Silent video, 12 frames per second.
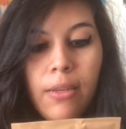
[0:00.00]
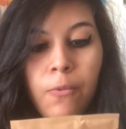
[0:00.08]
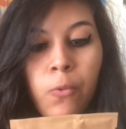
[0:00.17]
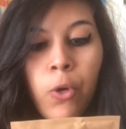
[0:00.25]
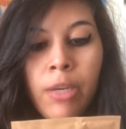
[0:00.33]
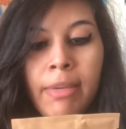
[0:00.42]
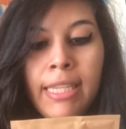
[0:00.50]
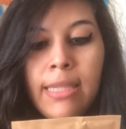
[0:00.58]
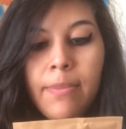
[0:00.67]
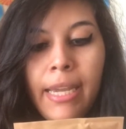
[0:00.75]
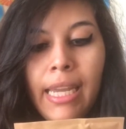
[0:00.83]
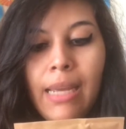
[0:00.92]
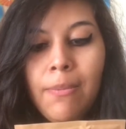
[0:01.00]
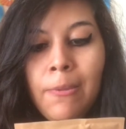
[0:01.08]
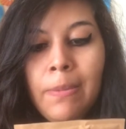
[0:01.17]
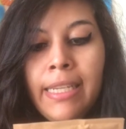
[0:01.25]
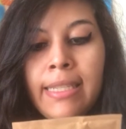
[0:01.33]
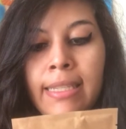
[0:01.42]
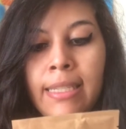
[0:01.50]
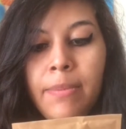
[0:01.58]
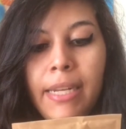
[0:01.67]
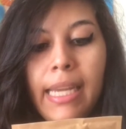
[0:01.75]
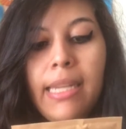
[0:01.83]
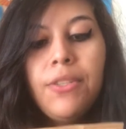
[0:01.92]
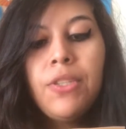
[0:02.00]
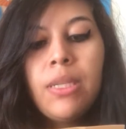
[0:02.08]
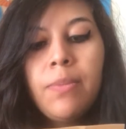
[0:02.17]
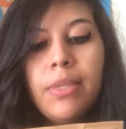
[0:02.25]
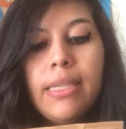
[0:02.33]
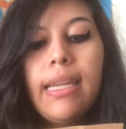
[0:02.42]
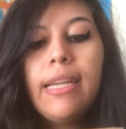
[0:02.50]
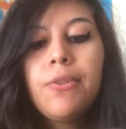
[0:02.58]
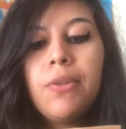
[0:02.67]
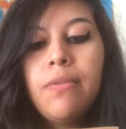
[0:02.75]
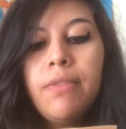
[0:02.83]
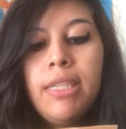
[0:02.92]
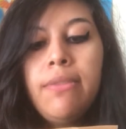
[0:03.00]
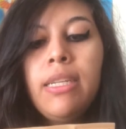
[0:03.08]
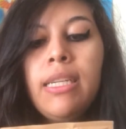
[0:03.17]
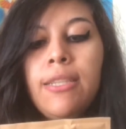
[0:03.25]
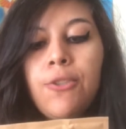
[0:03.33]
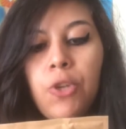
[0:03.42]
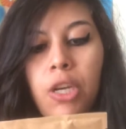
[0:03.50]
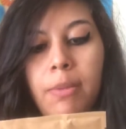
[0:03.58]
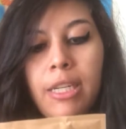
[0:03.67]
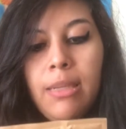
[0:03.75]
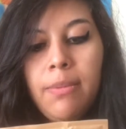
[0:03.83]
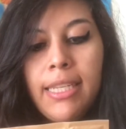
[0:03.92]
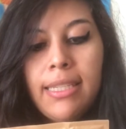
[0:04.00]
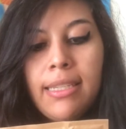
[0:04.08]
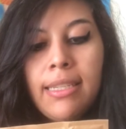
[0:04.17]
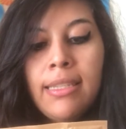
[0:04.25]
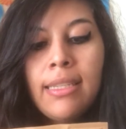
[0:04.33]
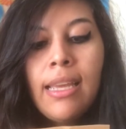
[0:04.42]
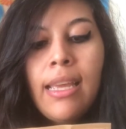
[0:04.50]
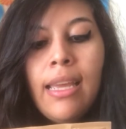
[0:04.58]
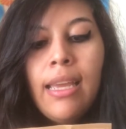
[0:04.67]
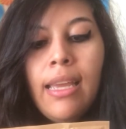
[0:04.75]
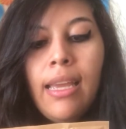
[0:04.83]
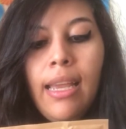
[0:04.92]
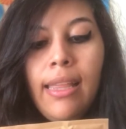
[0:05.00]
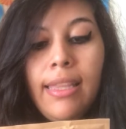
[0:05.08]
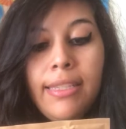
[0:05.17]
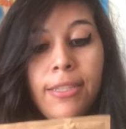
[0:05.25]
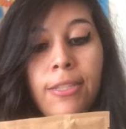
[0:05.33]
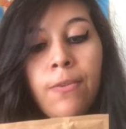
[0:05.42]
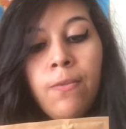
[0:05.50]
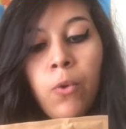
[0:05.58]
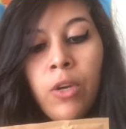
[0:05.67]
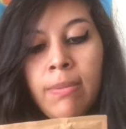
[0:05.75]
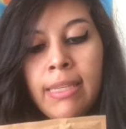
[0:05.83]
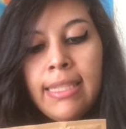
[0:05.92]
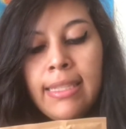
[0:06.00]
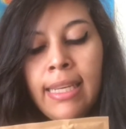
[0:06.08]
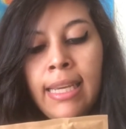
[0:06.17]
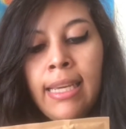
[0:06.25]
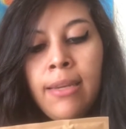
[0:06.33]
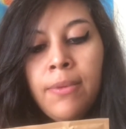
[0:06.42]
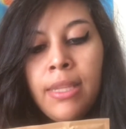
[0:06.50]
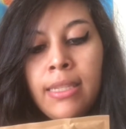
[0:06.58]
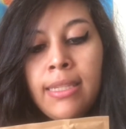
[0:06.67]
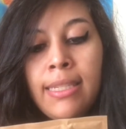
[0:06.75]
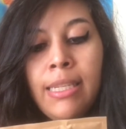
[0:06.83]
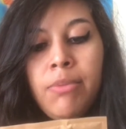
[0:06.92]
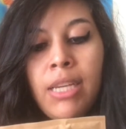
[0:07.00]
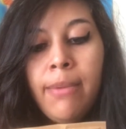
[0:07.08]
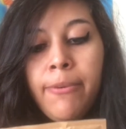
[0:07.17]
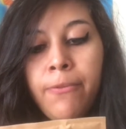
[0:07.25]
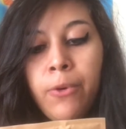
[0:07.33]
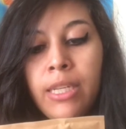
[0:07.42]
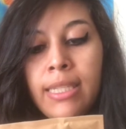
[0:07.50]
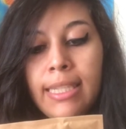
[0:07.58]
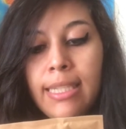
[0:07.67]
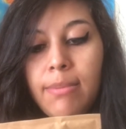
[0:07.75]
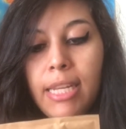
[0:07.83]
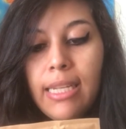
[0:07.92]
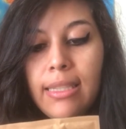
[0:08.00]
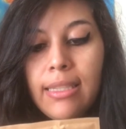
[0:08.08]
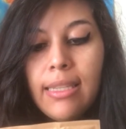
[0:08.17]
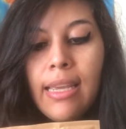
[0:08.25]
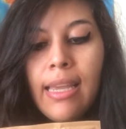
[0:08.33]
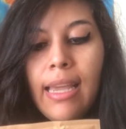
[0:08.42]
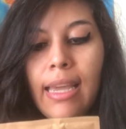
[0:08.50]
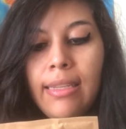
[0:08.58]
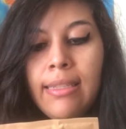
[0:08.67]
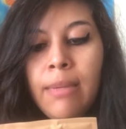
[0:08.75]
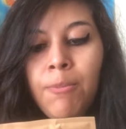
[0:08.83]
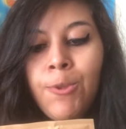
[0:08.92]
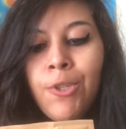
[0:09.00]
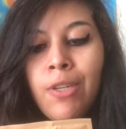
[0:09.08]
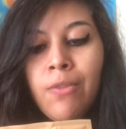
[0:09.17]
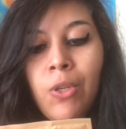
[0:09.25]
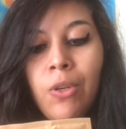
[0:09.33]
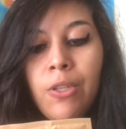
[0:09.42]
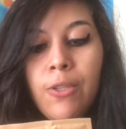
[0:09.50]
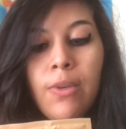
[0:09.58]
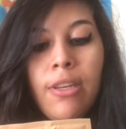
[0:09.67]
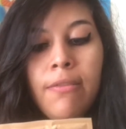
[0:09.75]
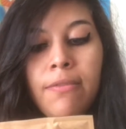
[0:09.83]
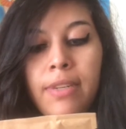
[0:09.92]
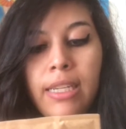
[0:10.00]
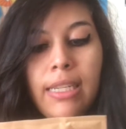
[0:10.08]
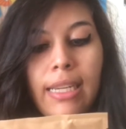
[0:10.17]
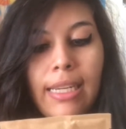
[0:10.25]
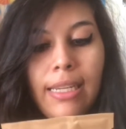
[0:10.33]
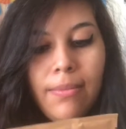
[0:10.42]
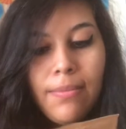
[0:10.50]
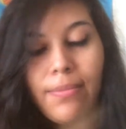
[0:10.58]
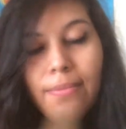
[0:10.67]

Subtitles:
Rooibos, pineapple pieces, banana chips, natural flavoring, strawberry pieces. And this is a Rooibos tea with a steep time of 46 minutes at a temperature of 212 Fahrenheit.